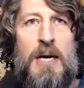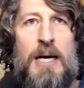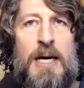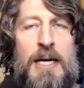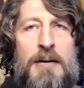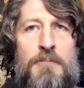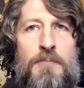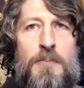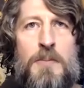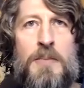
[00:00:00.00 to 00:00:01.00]
Um,
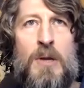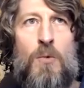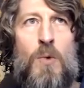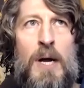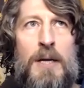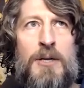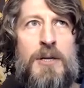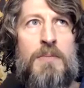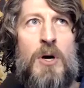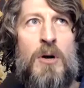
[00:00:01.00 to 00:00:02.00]
when
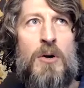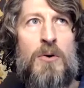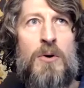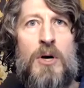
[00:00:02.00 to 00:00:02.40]
tomorrow